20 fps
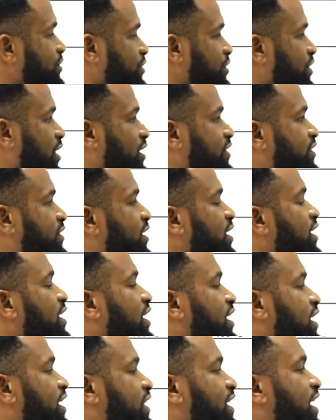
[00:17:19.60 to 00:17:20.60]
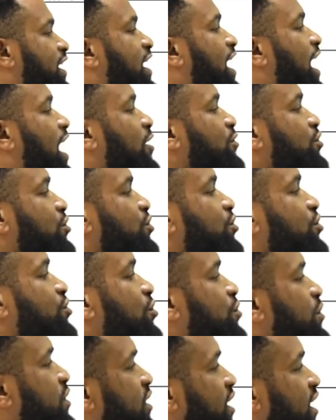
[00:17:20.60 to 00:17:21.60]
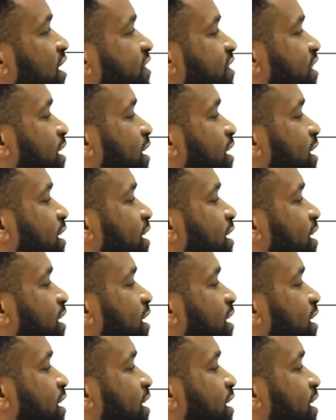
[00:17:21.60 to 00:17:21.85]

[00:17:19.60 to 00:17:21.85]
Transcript: Yes. Then how do you do it? It's